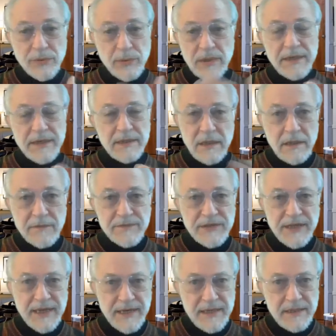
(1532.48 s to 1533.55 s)
relate love to
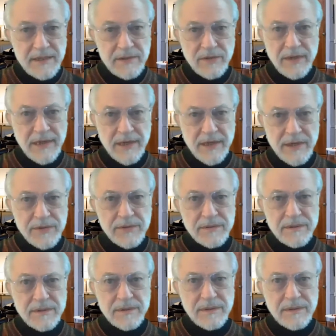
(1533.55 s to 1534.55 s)
hate or anger?